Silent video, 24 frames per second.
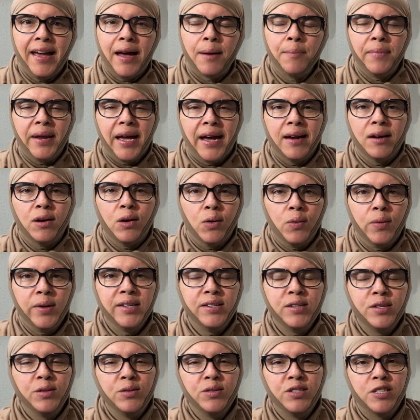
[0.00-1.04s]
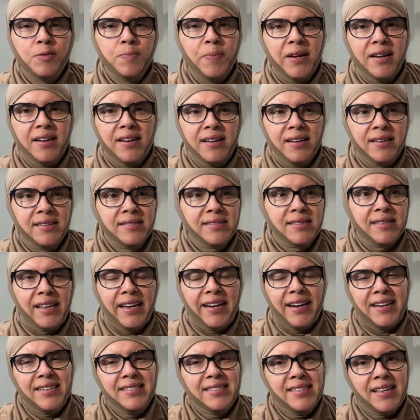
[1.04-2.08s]
I'm not going to, just because,
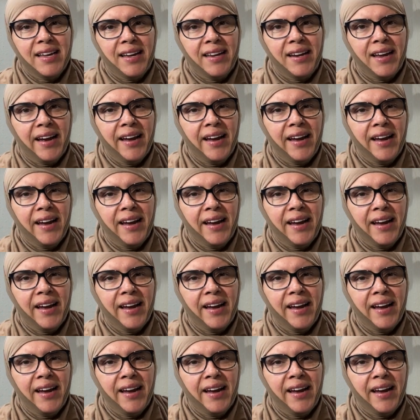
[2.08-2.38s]
like I said,